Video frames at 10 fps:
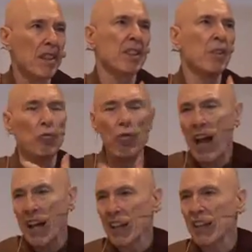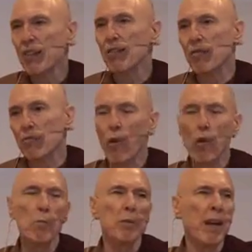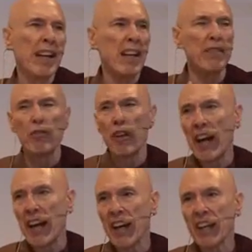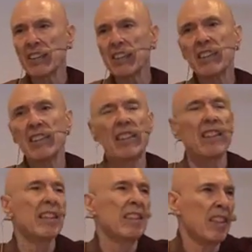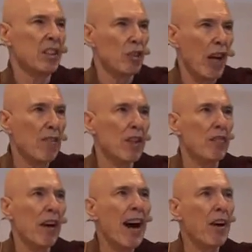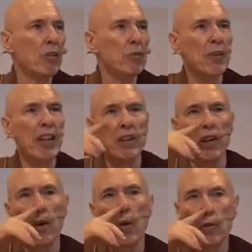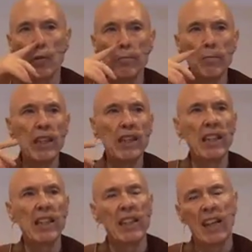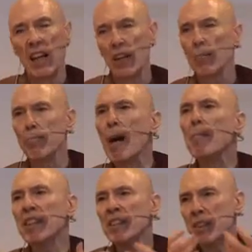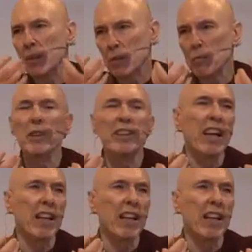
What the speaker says: ragged robes made out of rags and travel around without a home. And the Brahmins would